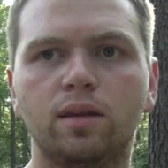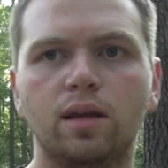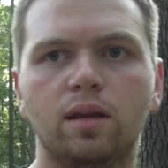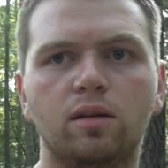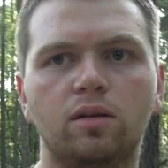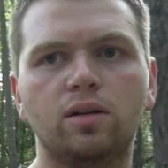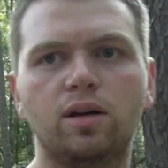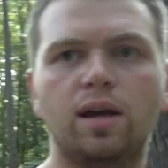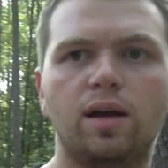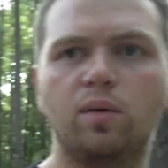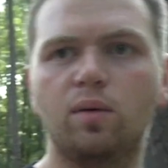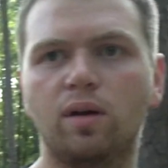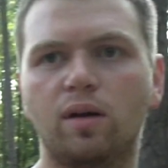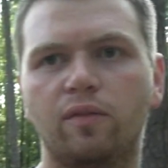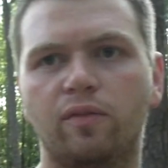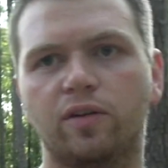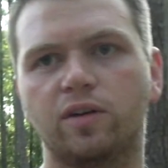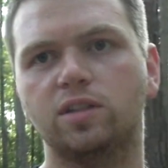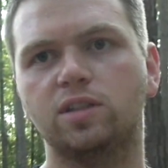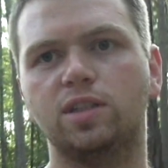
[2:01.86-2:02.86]
The other day when I
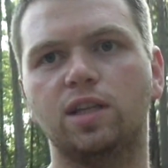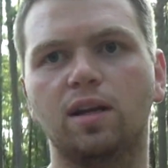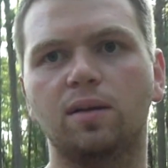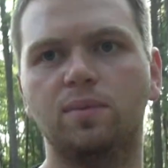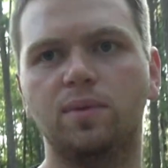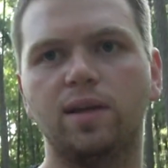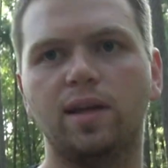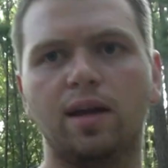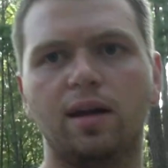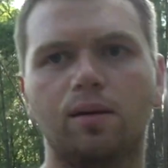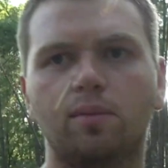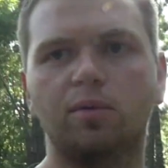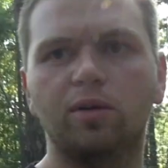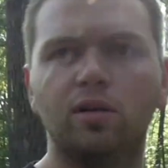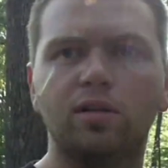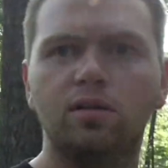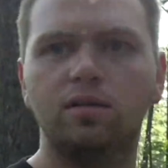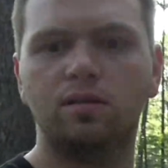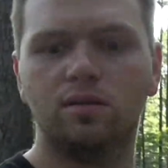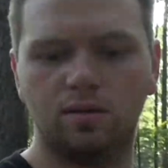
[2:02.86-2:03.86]
first set up the
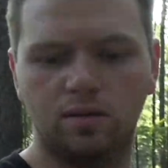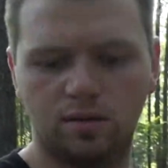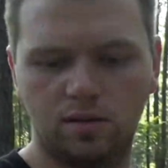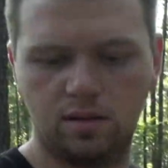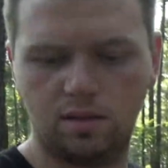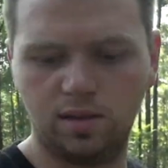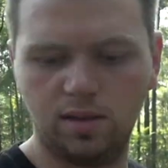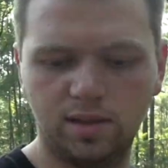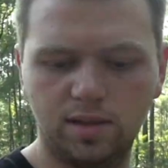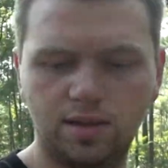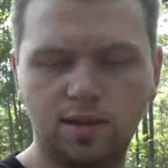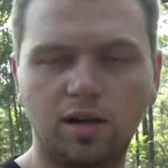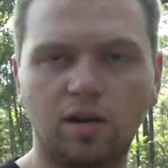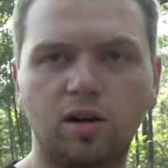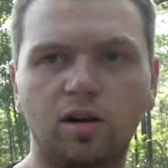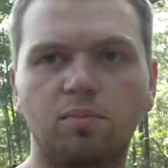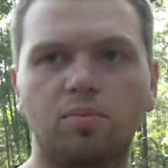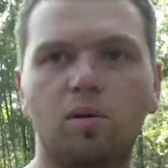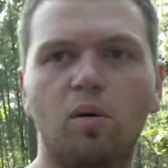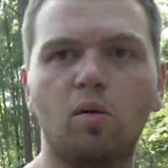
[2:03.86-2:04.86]
camera, it
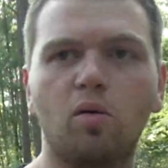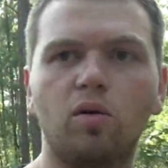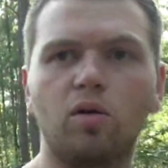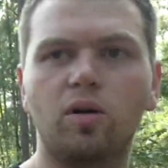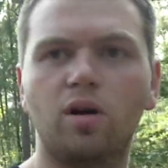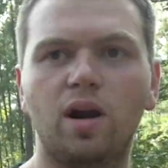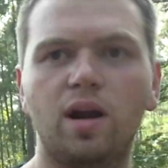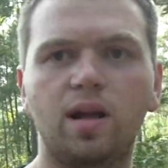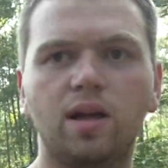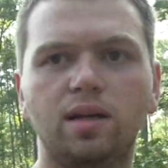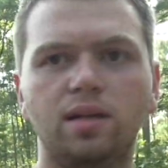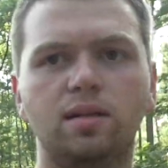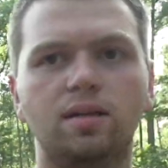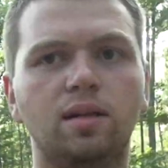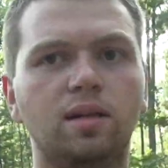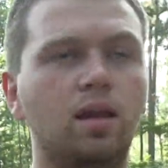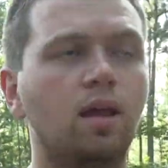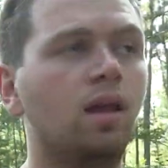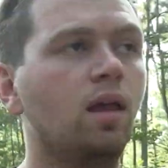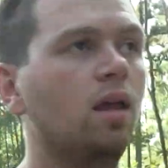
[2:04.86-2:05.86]
started pouring rain.
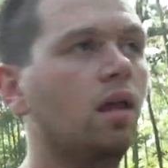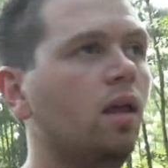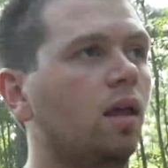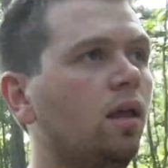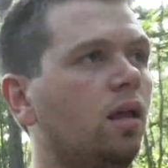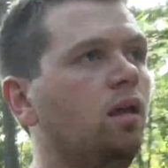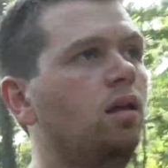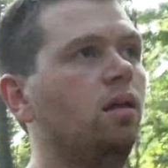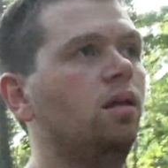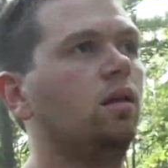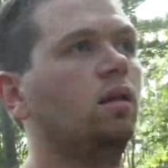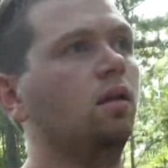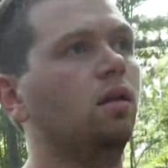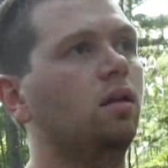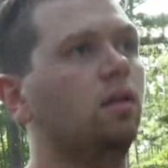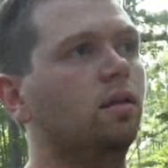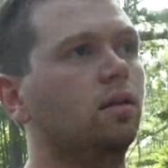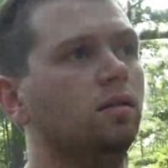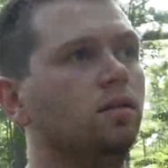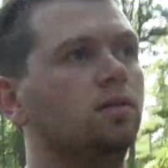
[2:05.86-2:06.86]

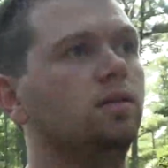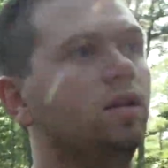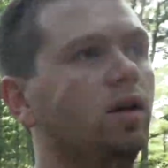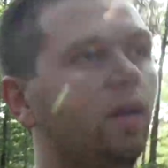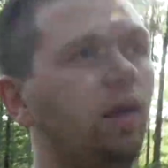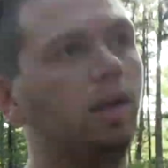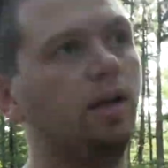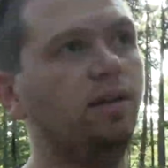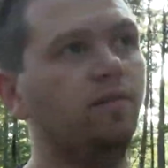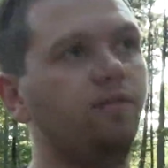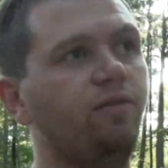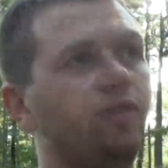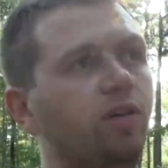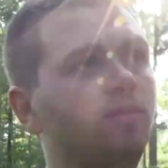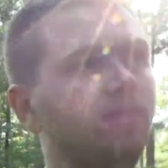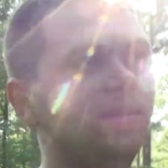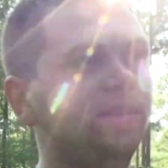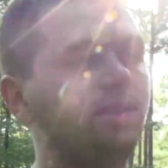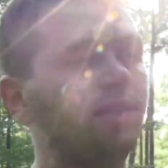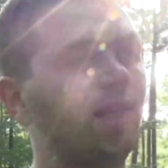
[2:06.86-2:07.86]
So I didn't
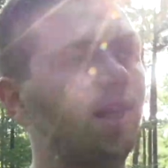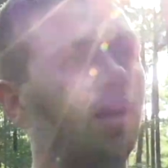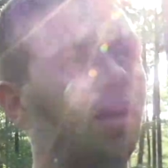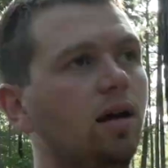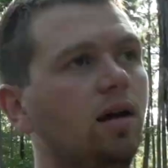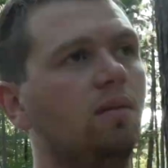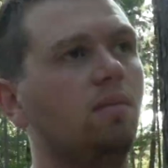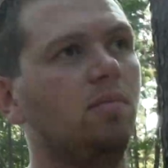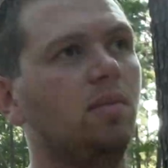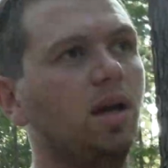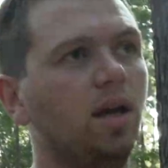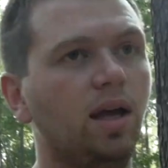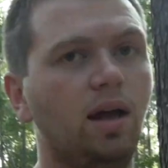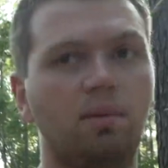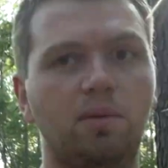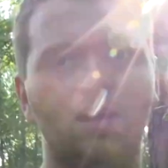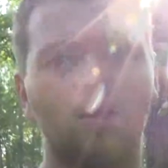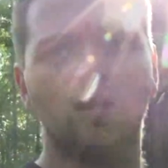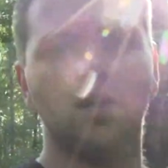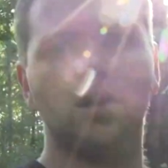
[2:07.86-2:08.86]
film the setup, but I mean,